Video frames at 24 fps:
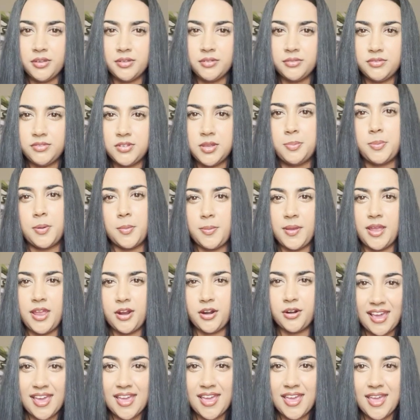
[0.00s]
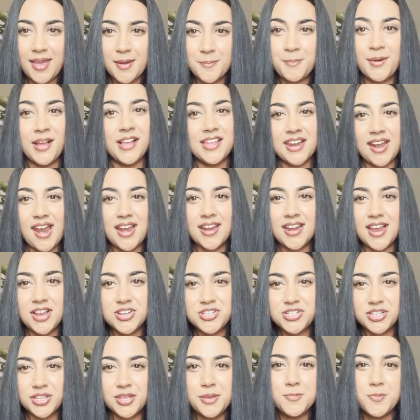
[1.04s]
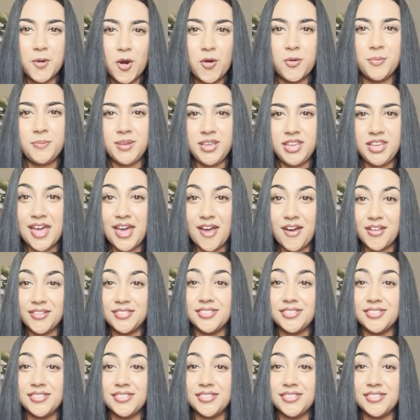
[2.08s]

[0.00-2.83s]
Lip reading: to prepare, my gran actually bought me